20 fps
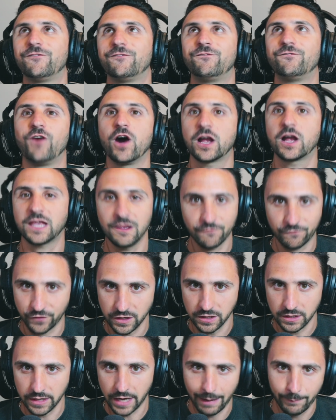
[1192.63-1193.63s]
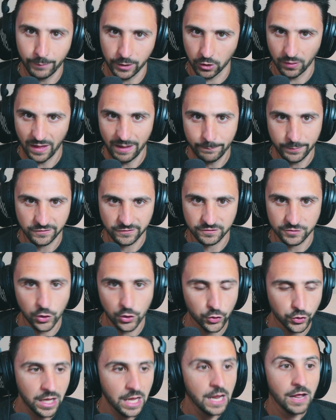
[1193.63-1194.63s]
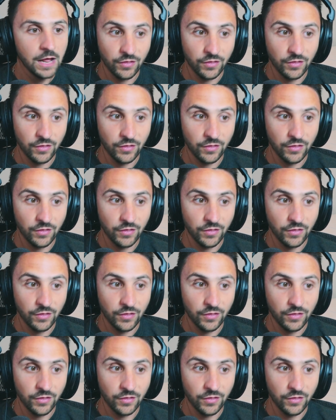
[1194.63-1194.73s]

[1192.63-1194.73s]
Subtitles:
fucking phenomenal episode.